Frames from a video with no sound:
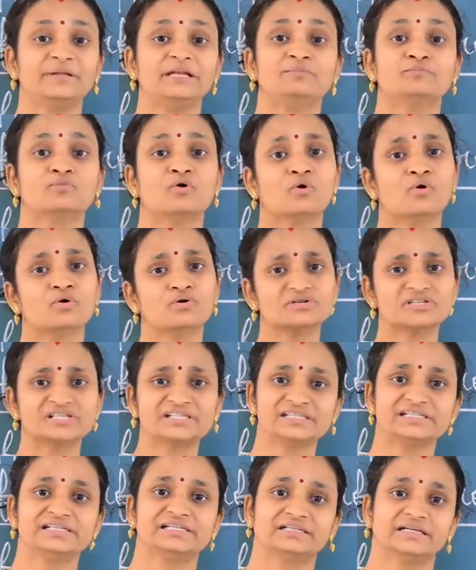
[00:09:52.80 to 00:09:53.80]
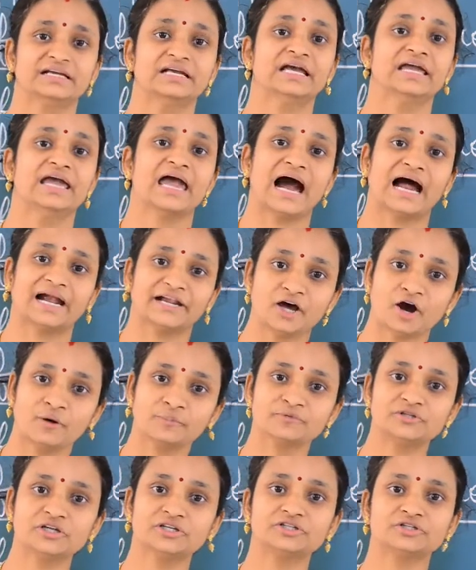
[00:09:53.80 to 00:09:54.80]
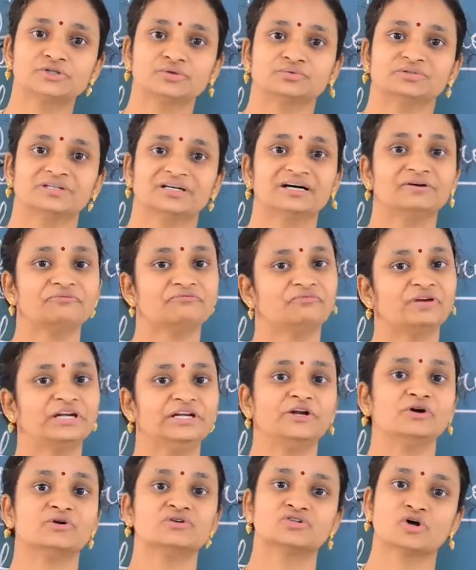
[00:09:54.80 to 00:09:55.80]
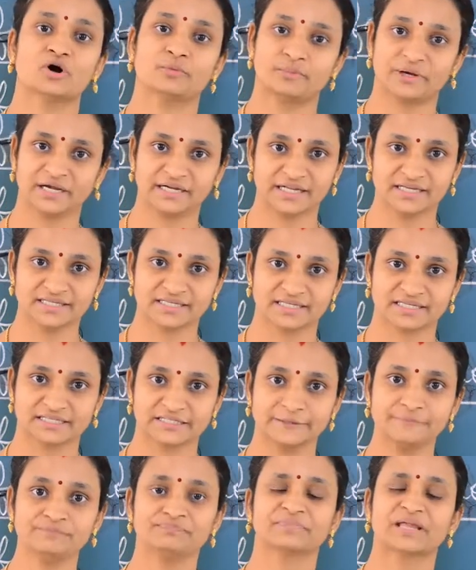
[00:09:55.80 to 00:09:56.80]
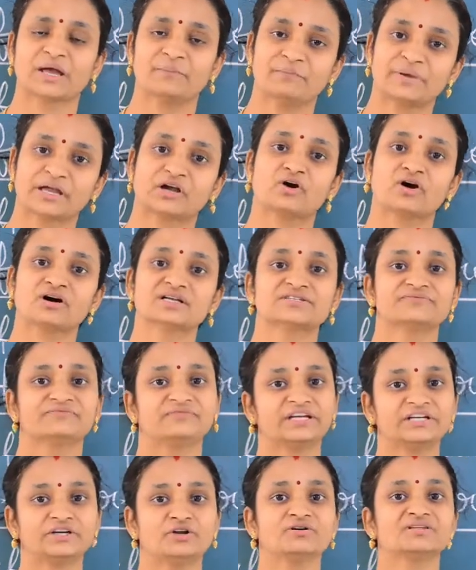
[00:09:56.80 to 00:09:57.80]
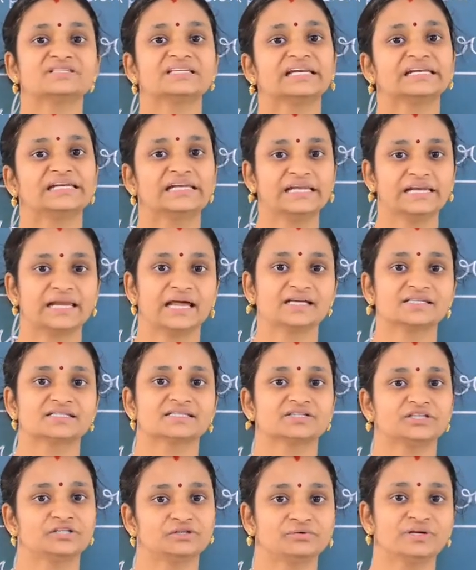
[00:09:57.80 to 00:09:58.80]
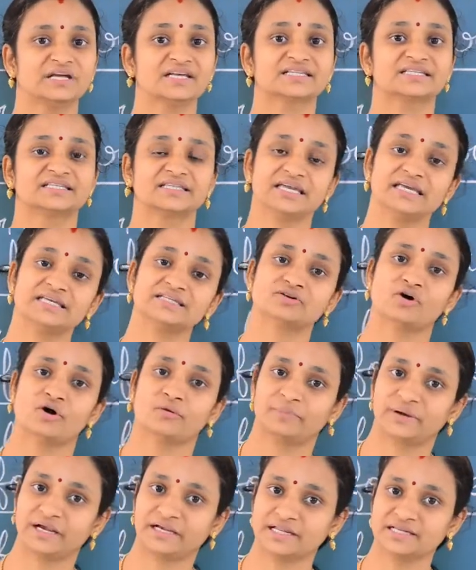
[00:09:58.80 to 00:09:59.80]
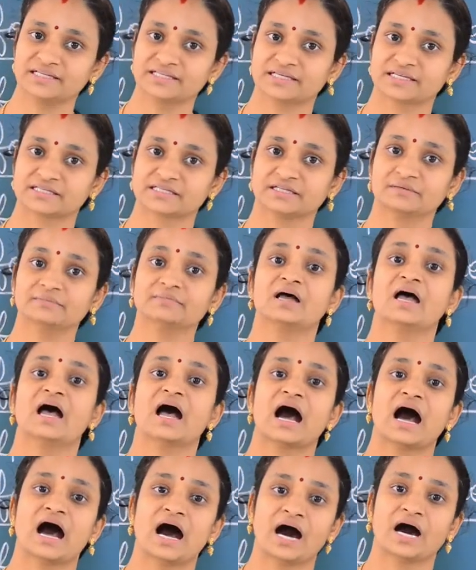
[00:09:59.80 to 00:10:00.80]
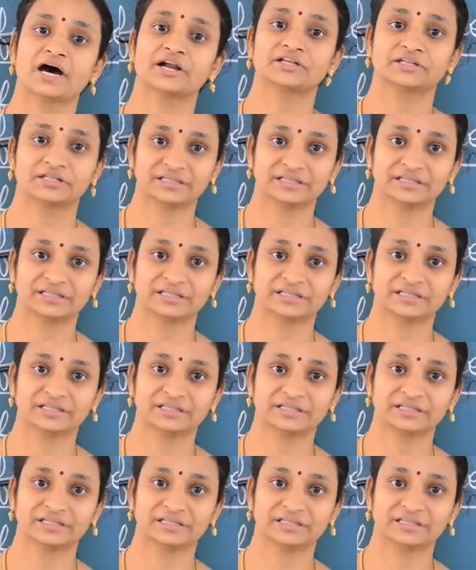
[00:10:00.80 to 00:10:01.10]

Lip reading: mostly adopted to the Windows operating system because Windows and Linux, Unix, these operating system are